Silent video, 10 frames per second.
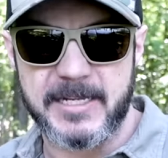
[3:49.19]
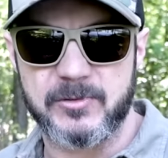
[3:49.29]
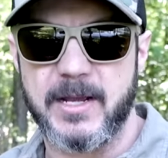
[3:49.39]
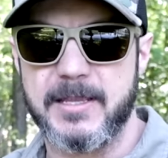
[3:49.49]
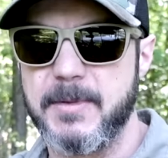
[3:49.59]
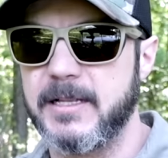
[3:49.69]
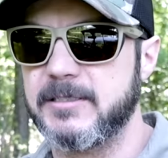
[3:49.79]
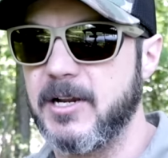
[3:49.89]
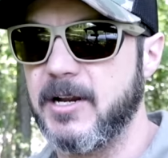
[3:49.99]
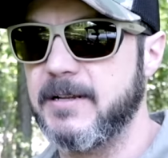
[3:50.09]
That's why in the
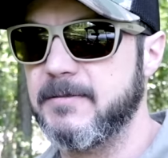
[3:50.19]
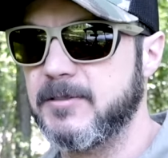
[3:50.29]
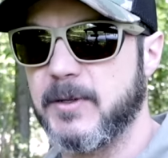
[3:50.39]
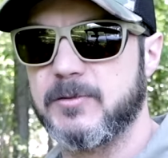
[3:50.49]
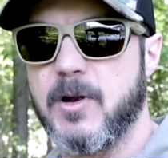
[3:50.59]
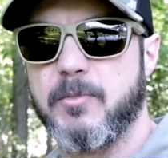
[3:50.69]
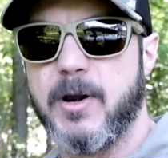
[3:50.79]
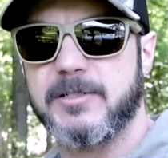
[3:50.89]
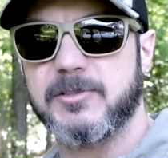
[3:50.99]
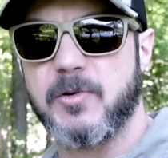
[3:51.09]
military, special
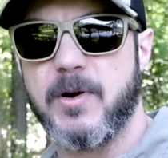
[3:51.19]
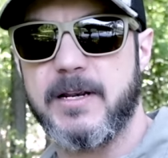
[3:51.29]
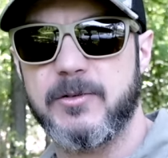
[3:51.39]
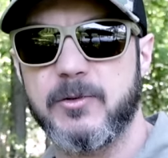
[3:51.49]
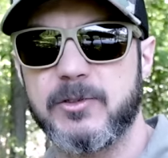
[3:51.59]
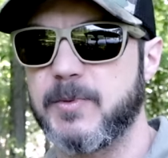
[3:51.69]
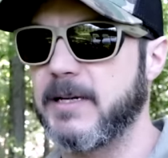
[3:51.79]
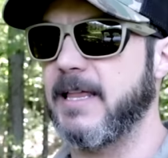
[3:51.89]
operations are running duals, because